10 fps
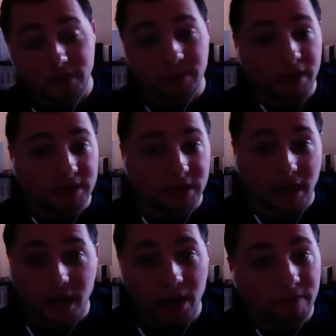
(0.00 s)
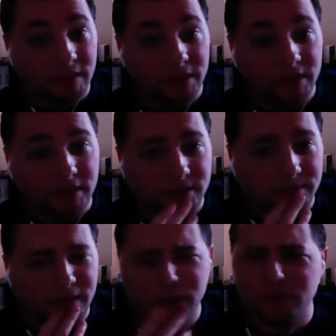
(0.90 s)
amazing. I really I
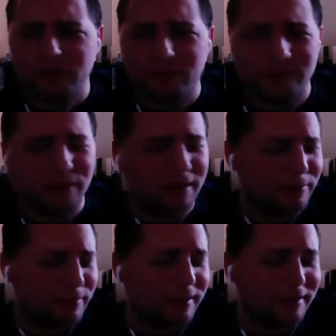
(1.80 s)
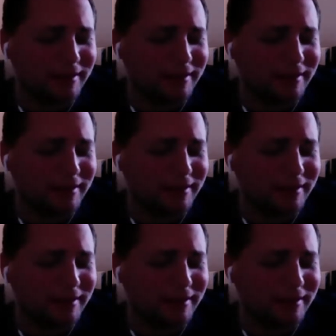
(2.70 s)
should do a review on that, but